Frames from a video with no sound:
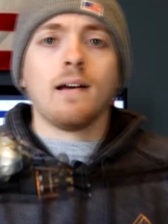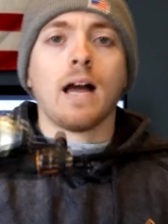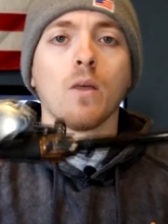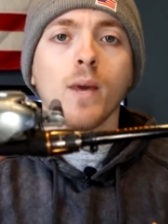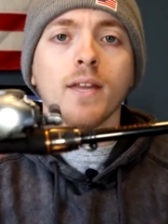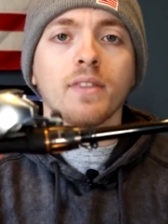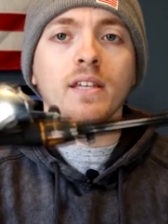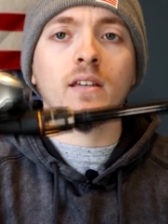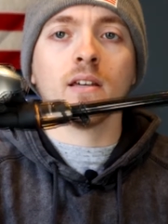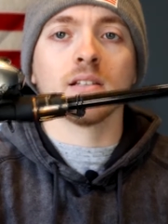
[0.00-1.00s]
I weighed
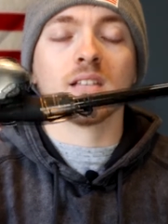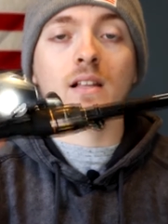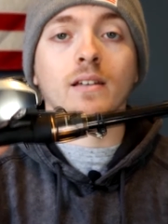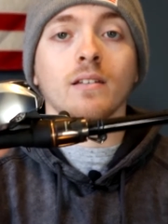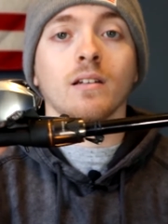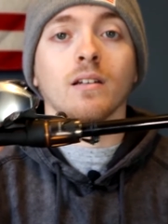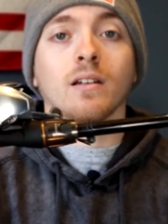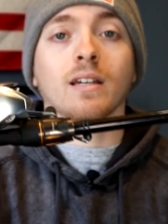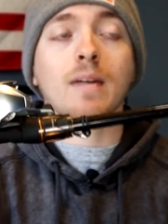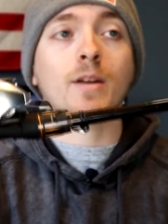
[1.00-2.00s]
the Zillion.
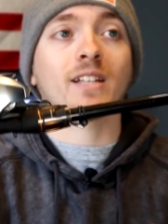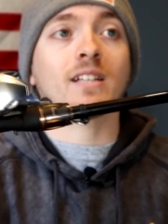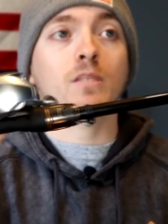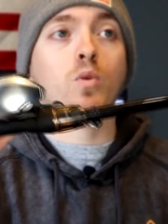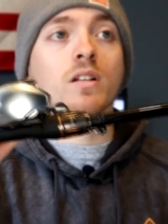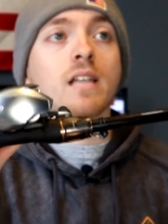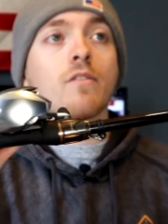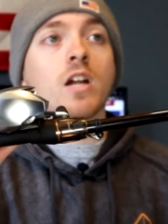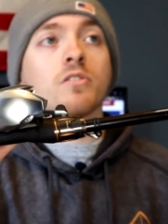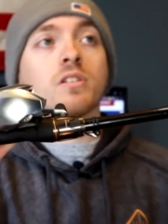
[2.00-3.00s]
It came in at
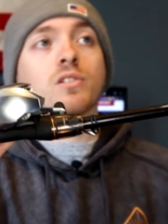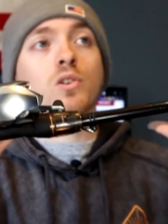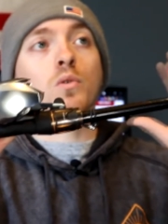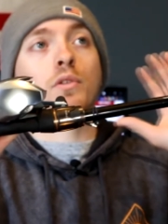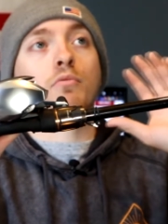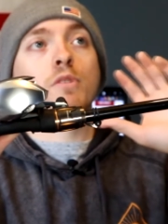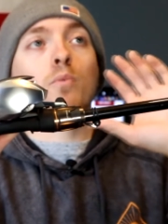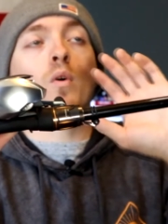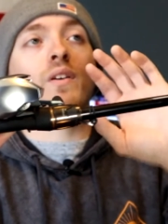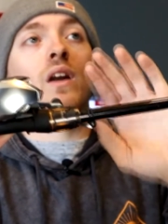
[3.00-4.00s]
6.7 ounces. So
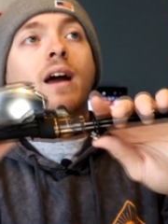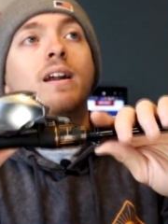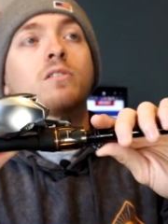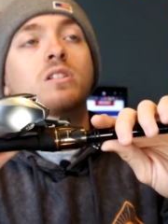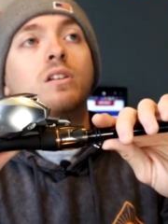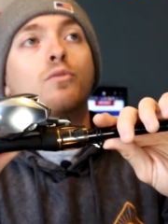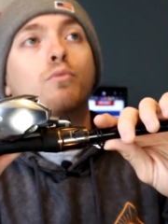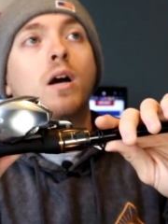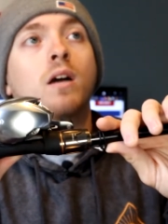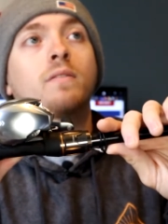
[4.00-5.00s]
3.9 ounces on the
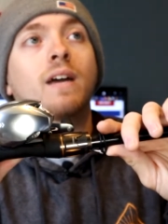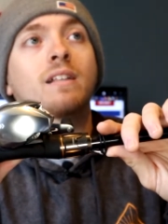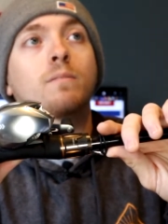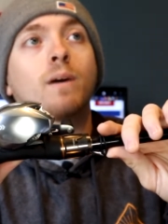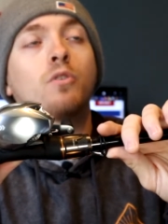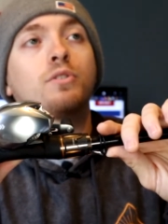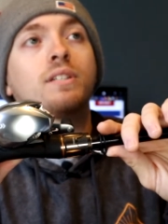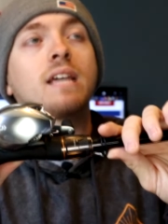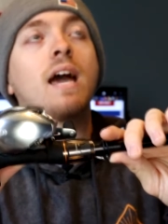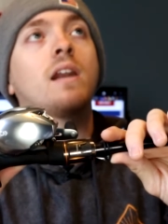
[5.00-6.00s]
rod. That's
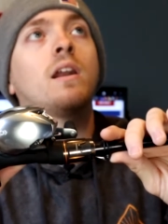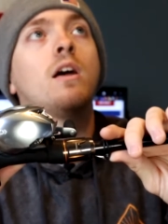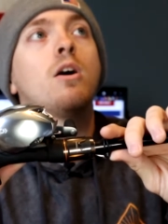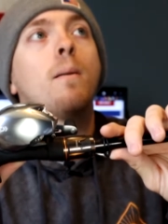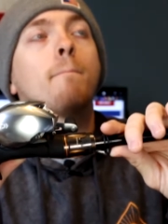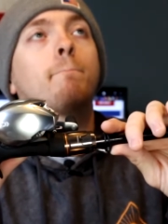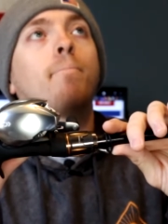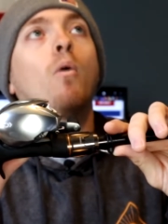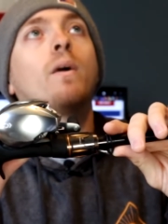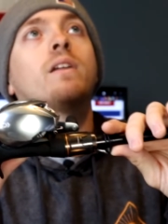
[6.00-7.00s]
about
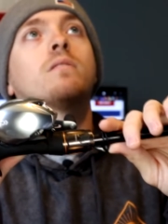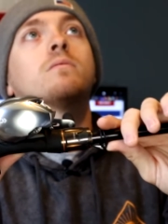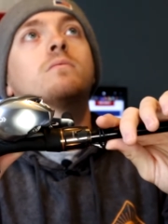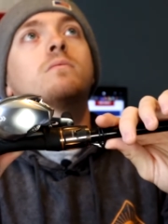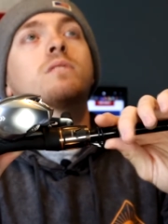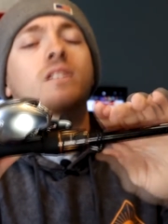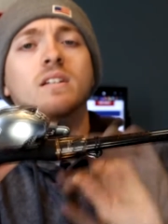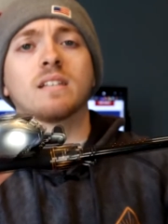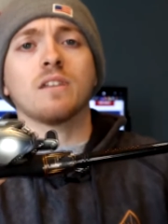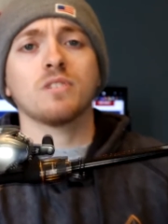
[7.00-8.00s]

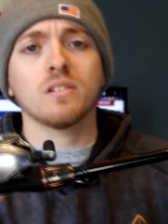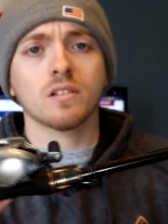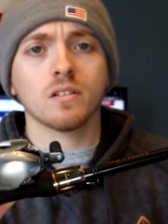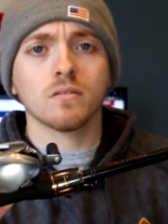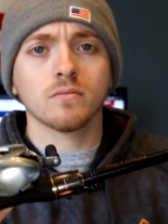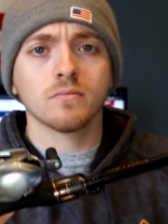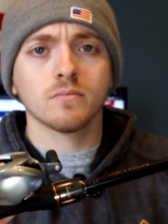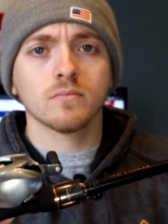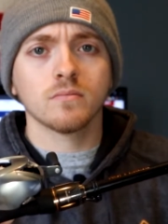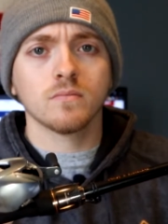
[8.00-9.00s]
10.6 ounces.
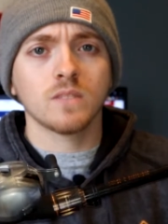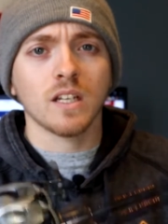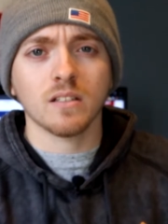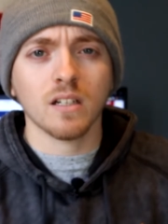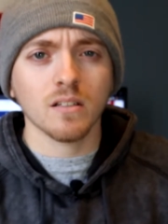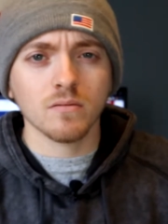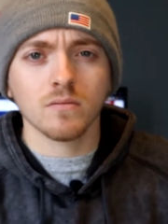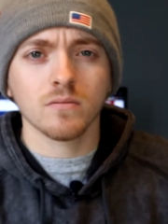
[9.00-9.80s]
Did I?